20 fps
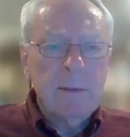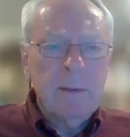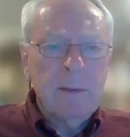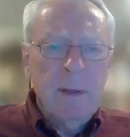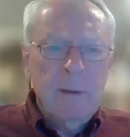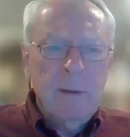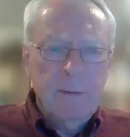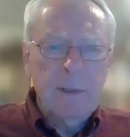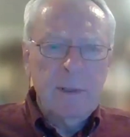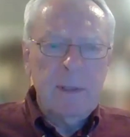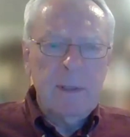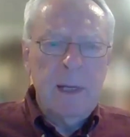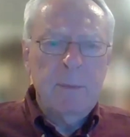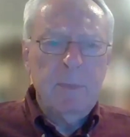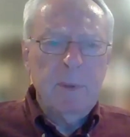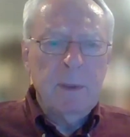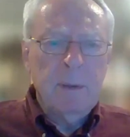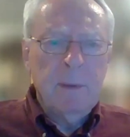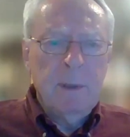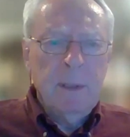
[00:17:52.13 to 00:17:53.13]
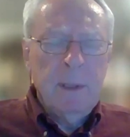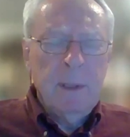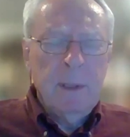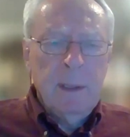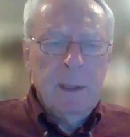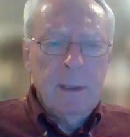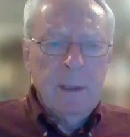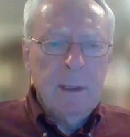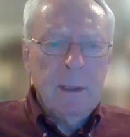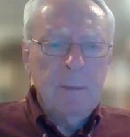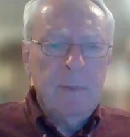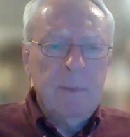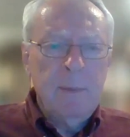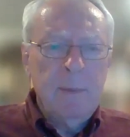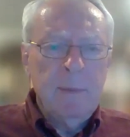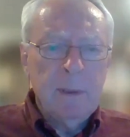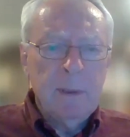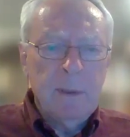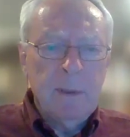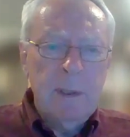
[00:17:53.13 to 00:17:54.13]
For example, you get
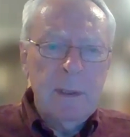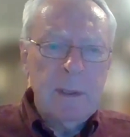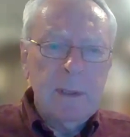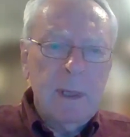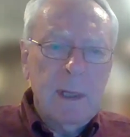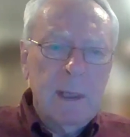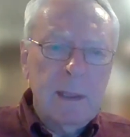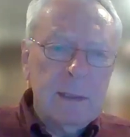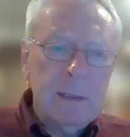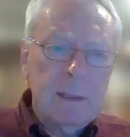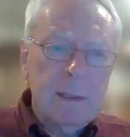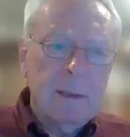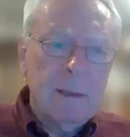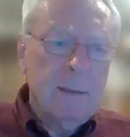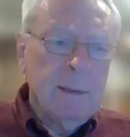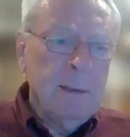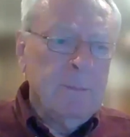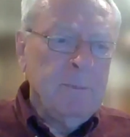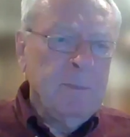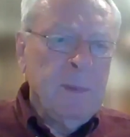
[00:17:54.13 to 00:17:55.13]
people criticizing